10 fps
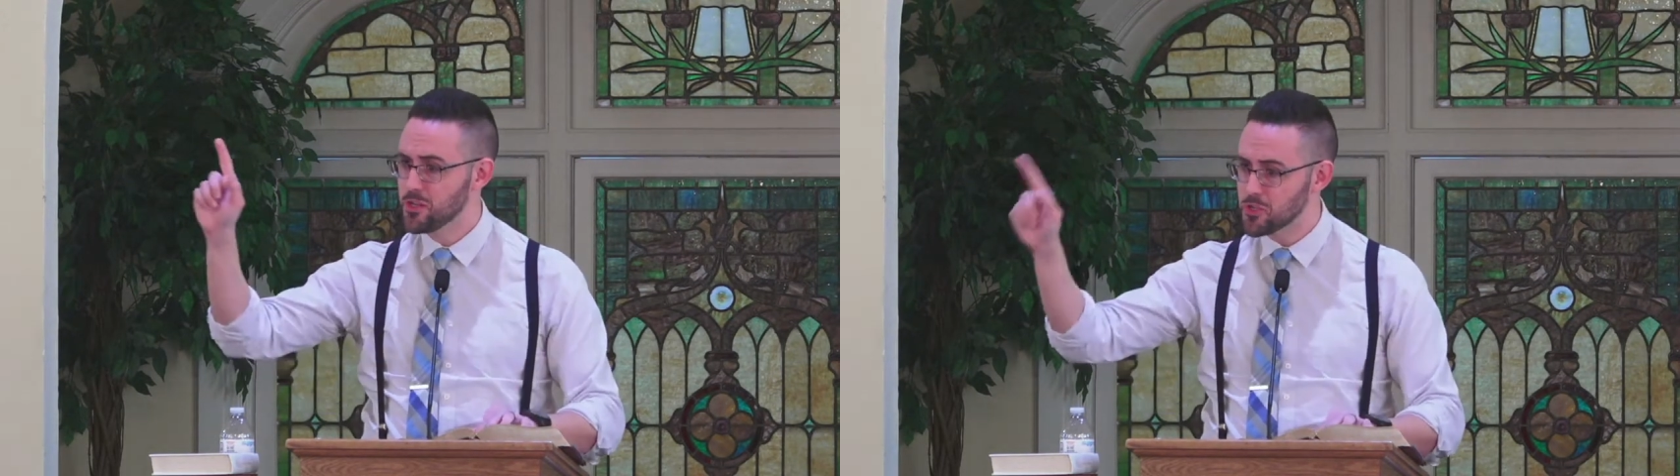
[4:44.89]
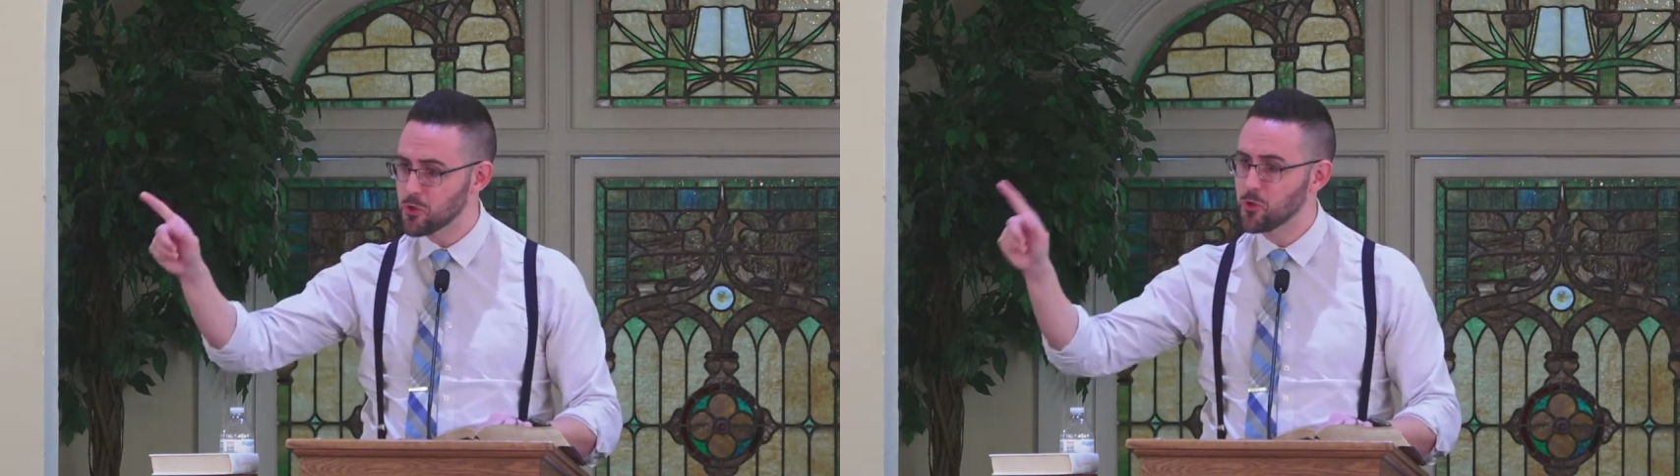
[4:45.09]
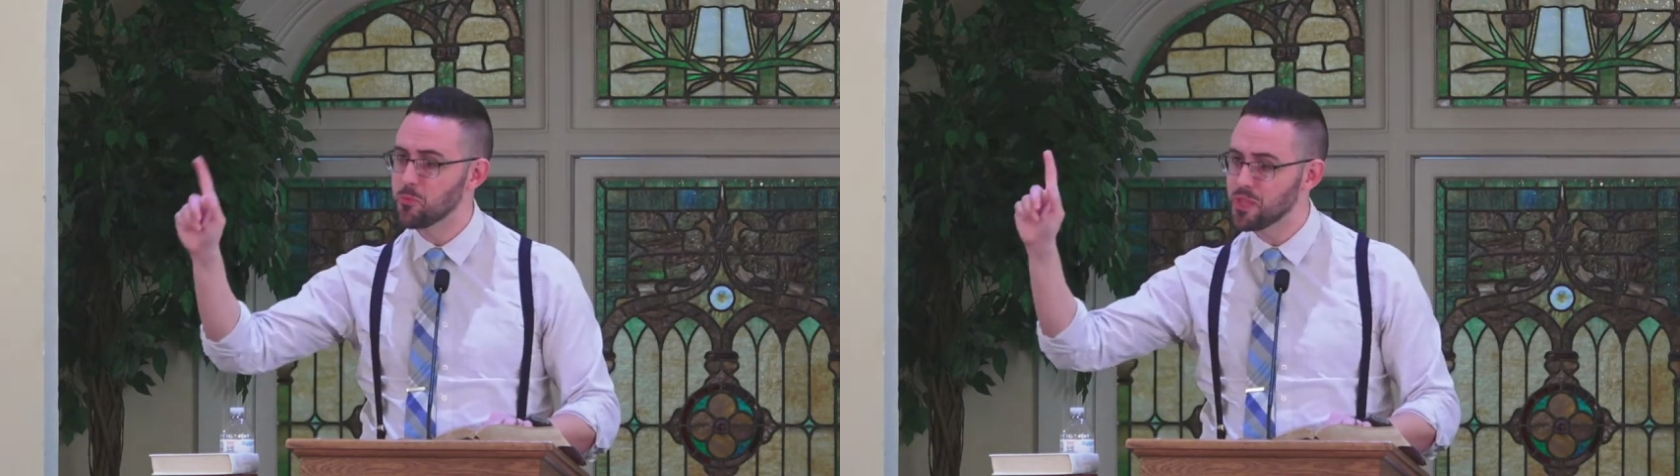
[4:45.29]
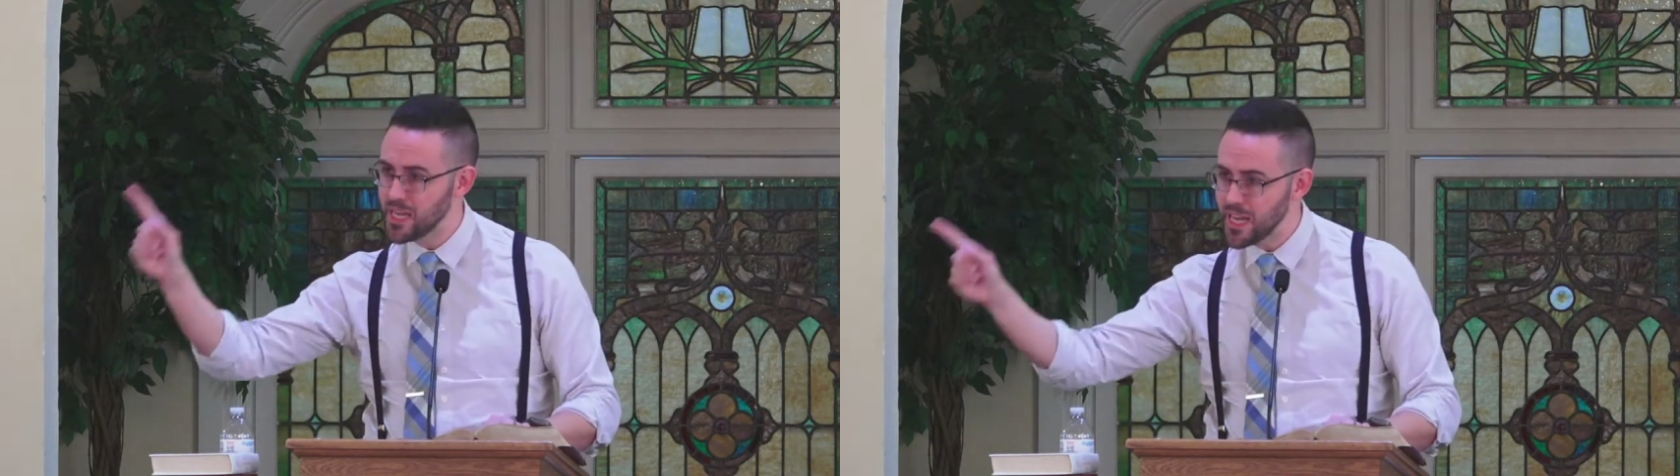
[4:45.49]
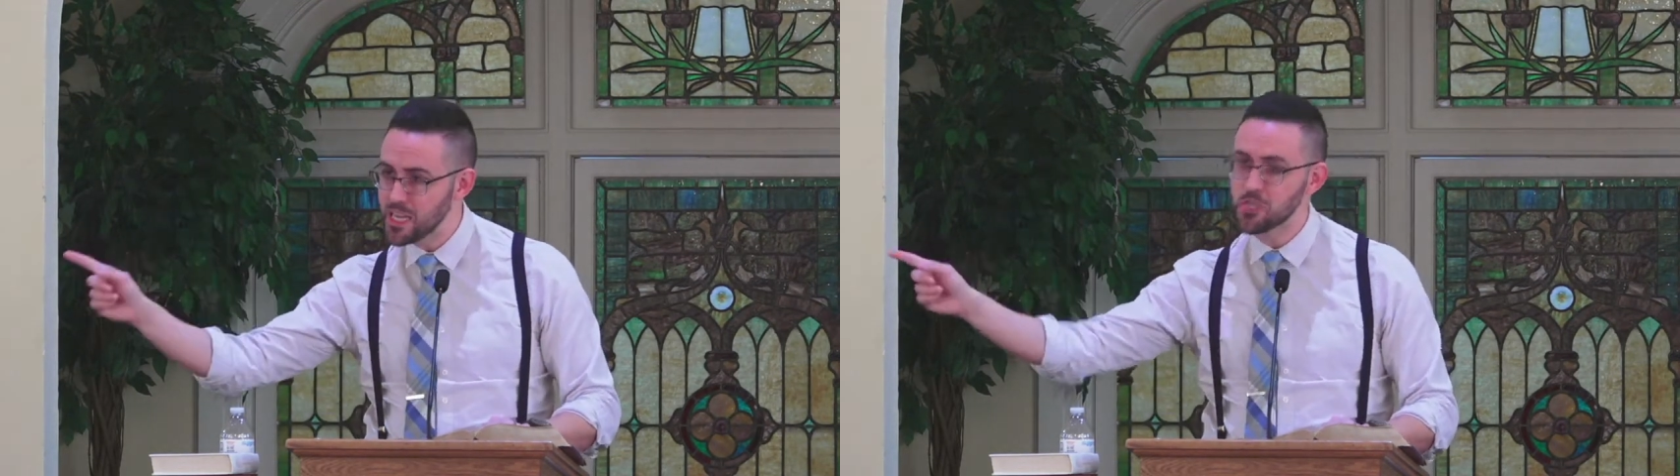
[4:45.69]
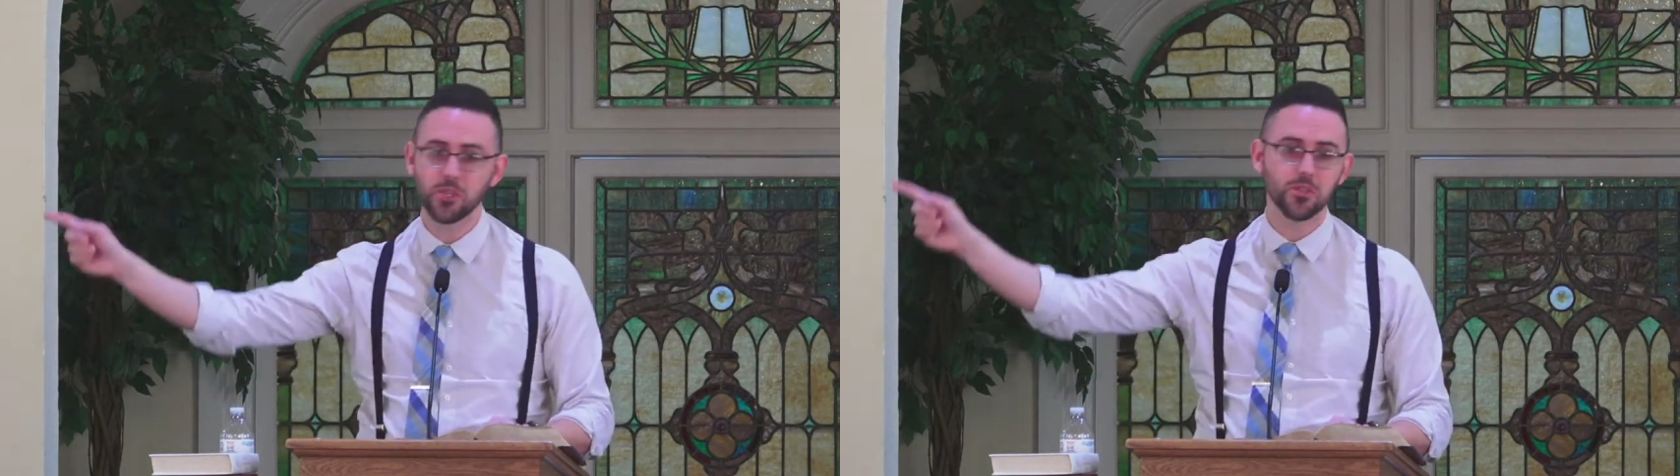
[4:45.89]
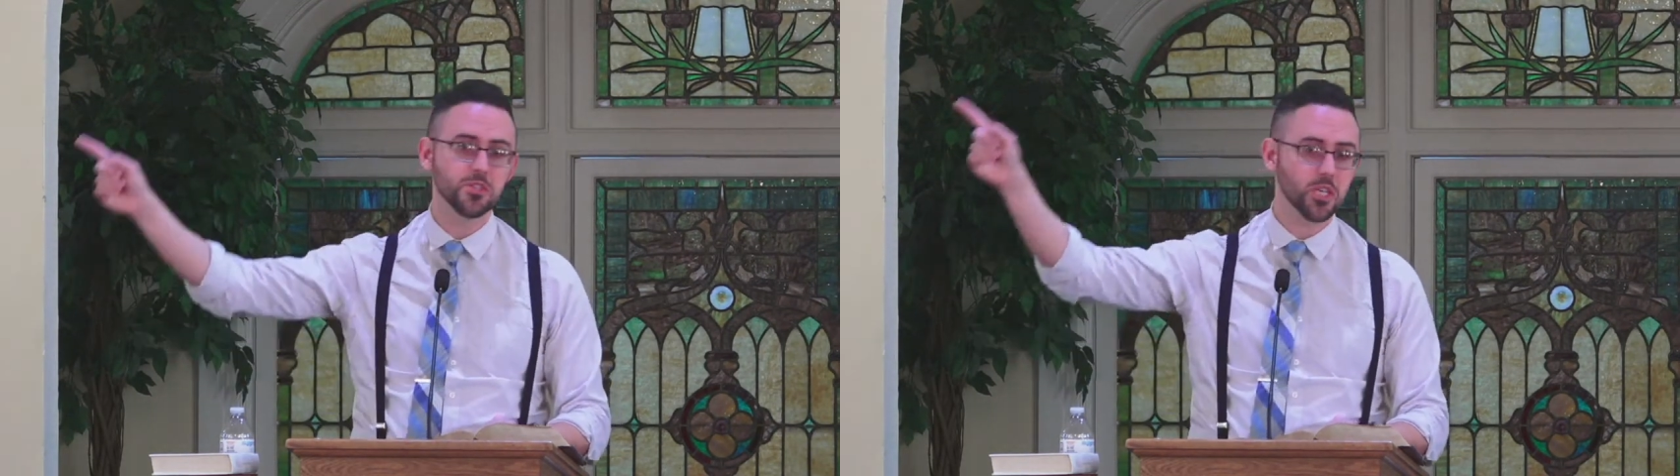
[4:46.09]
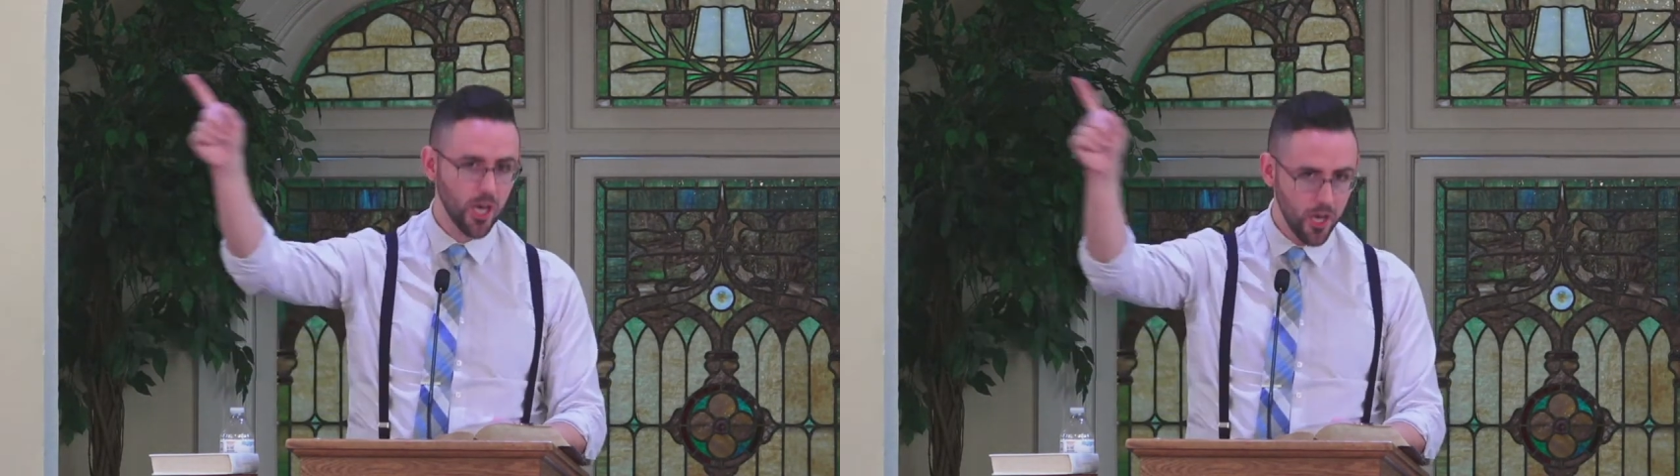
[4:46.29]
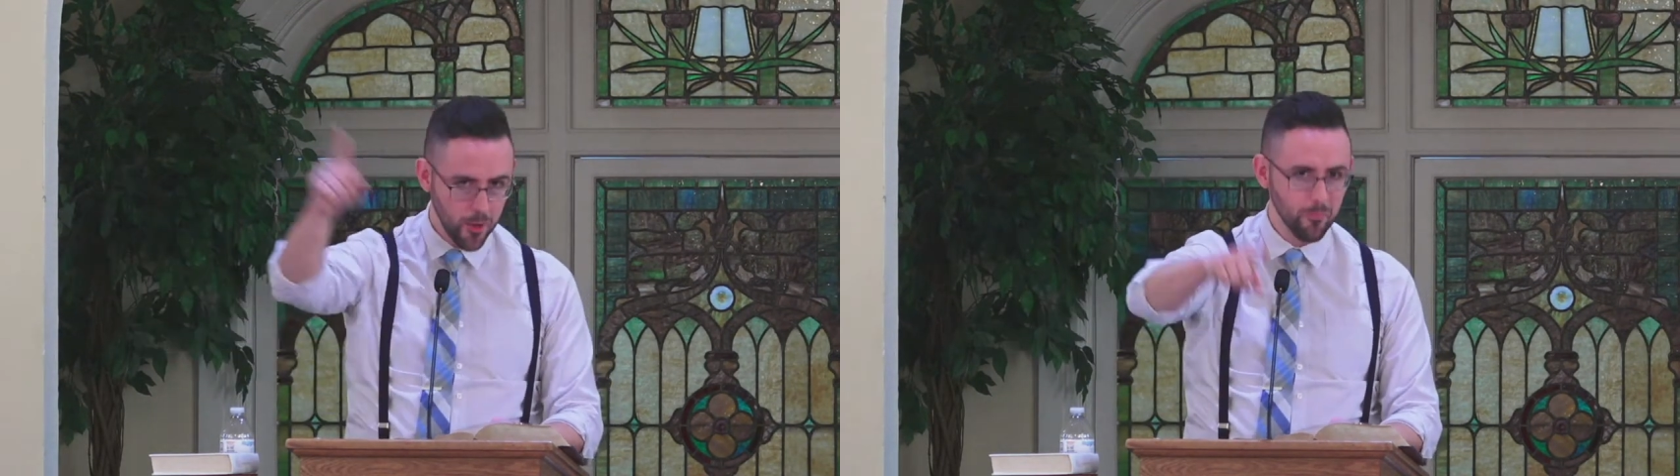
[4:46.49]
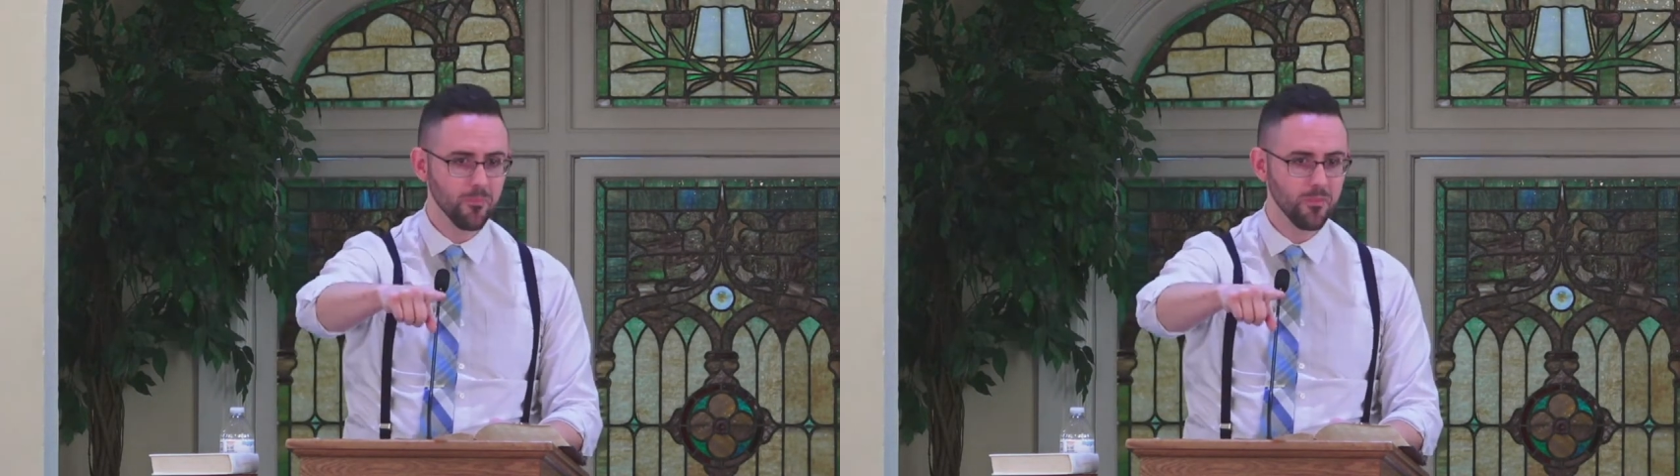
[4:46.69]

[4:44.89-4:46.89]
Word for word: to whom the nations come,